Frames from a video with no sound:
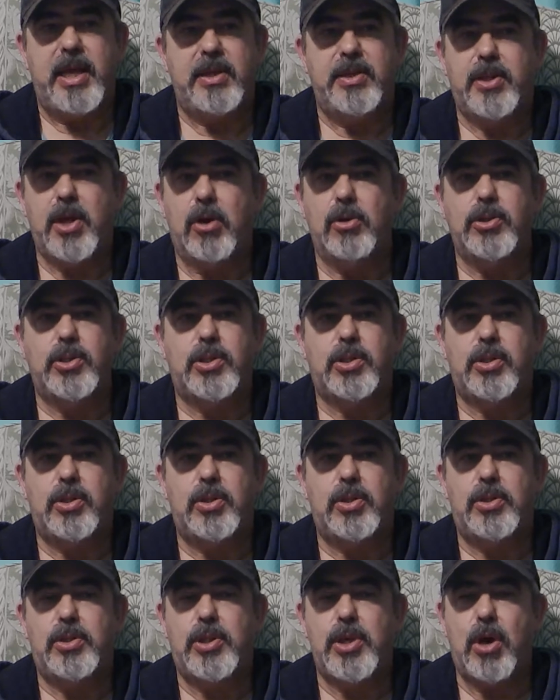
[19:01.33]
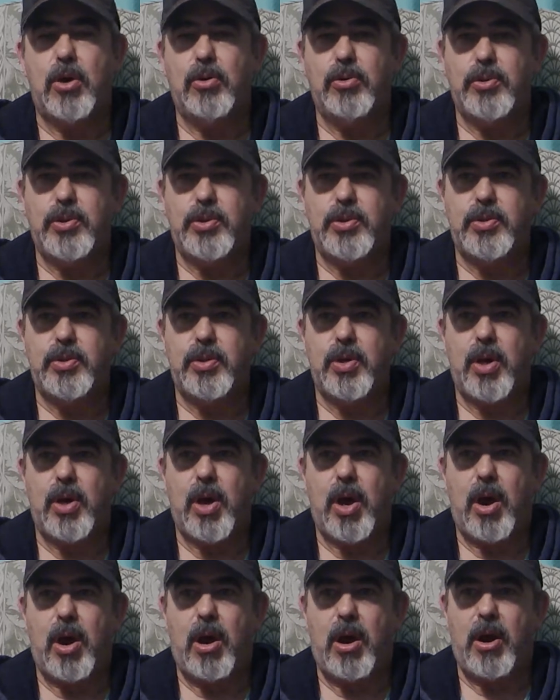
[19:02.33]
those
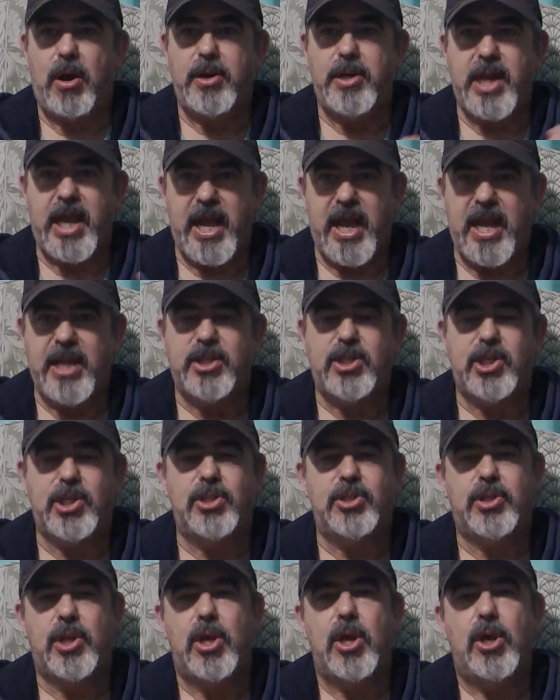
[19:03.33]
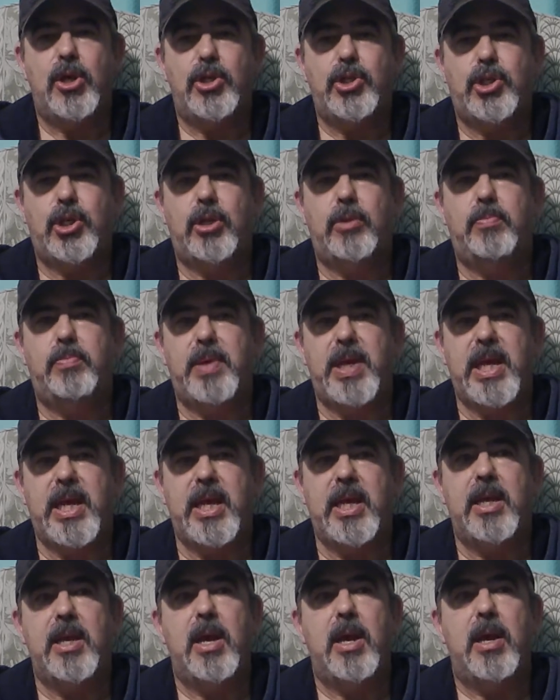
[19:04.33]
hard edges should
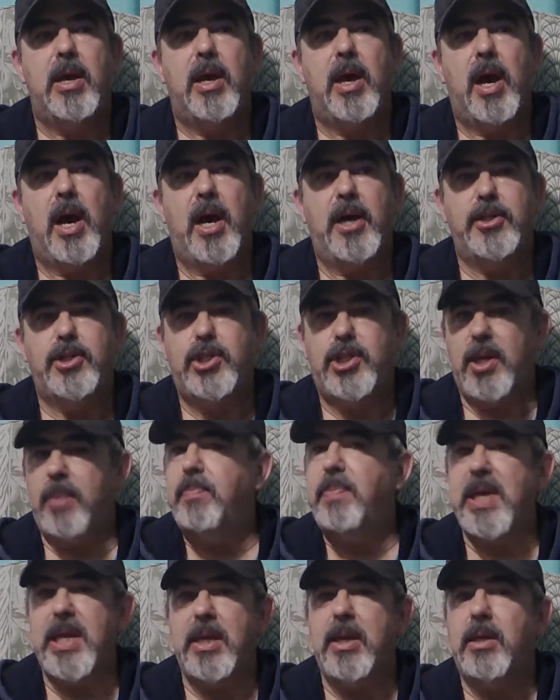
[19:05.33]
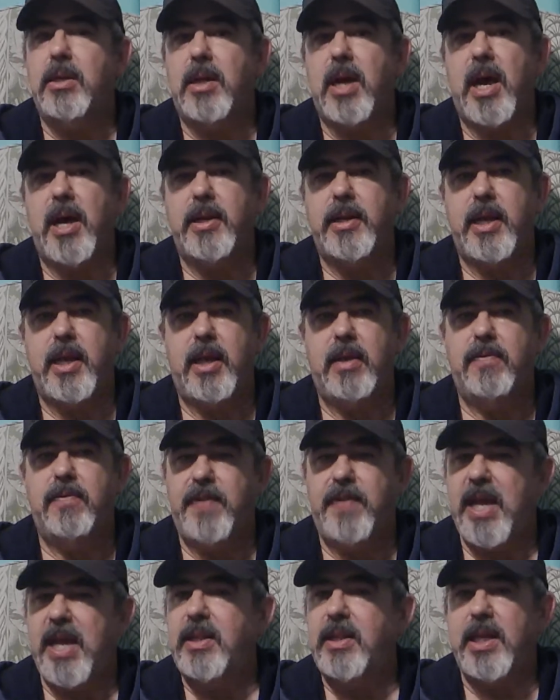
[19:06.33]
be chipping a lot and
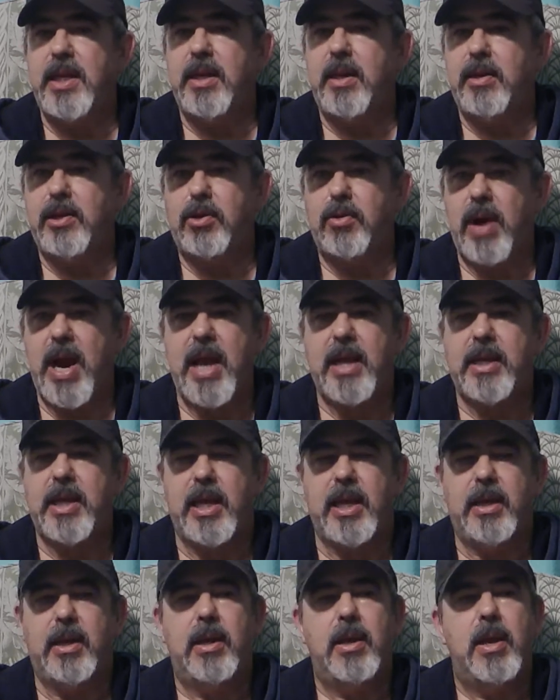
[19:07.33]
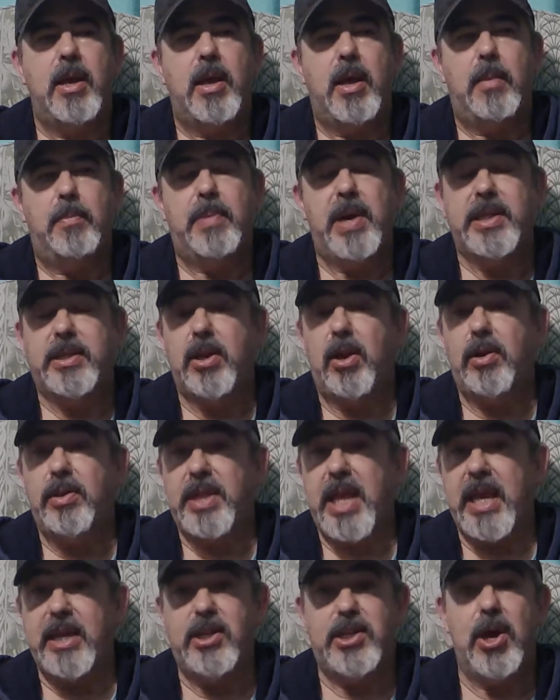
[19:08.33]
failing and cracking, but
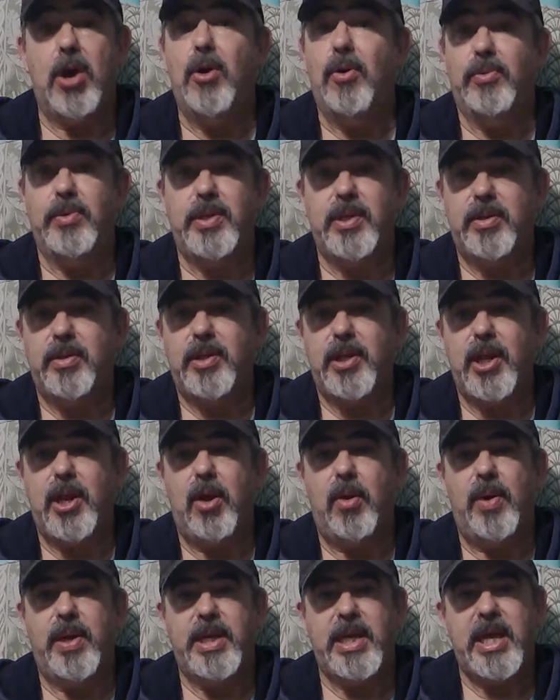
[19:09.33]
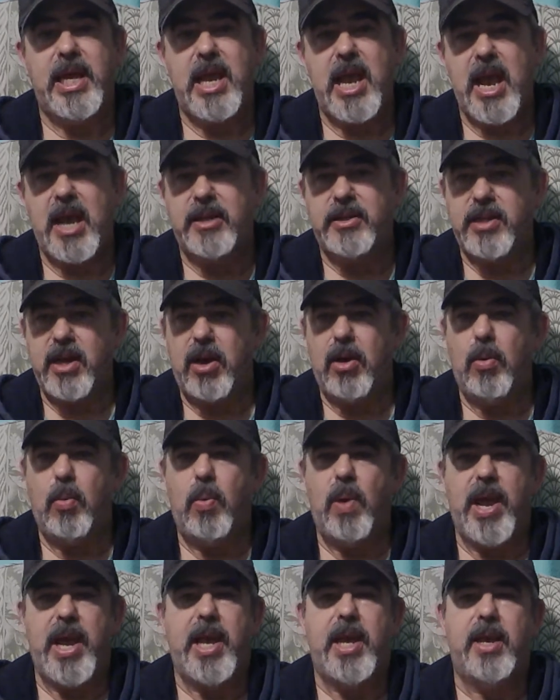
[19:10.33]
they don't, and he had a
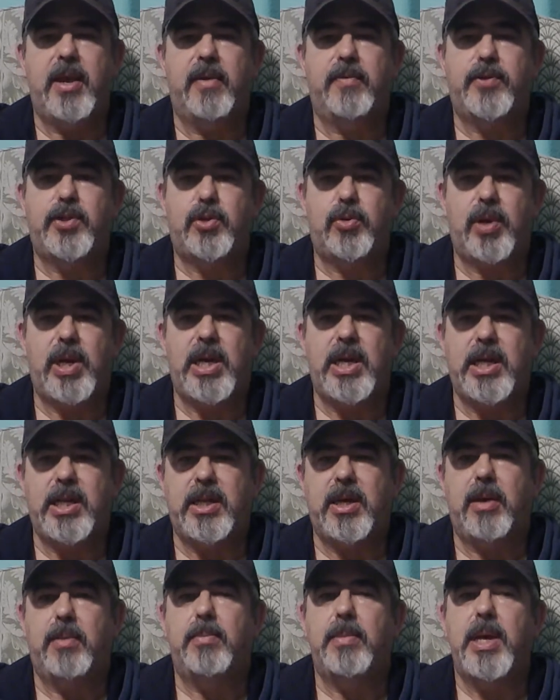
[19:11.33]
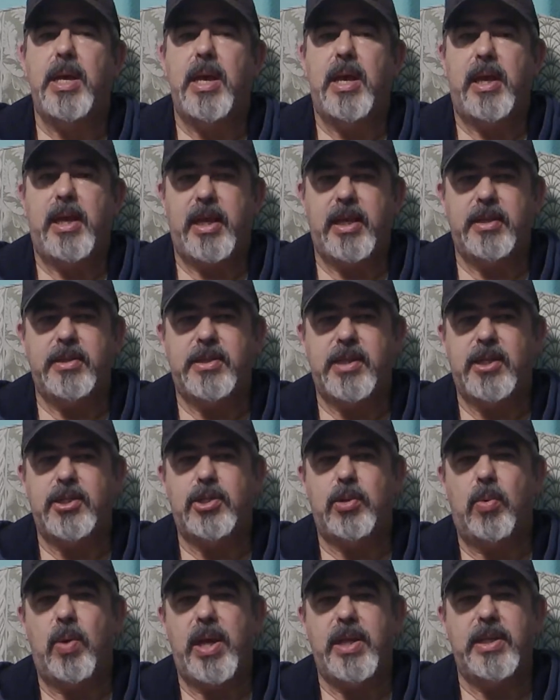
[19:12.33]
way of treating them in such
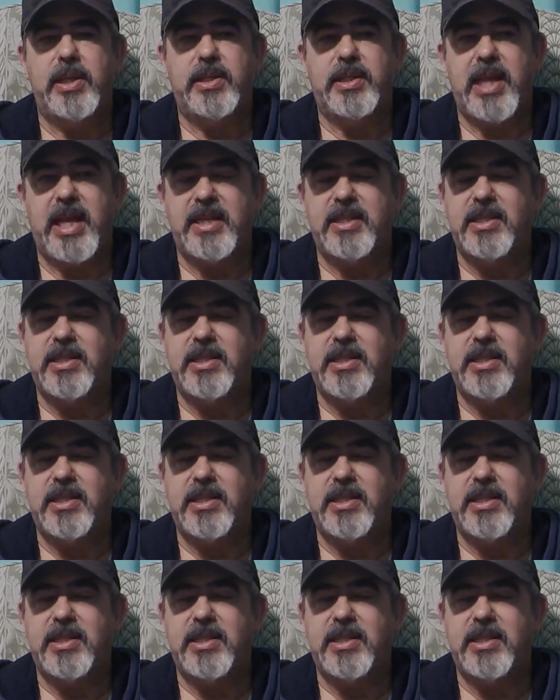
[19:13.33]
a way that they